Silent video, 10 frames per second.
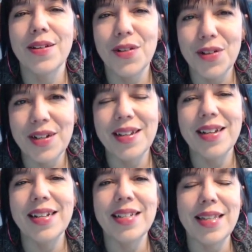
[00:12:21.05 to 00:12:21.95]
good
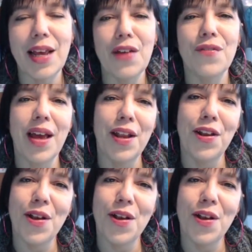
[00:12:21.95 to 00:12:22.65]
and safe and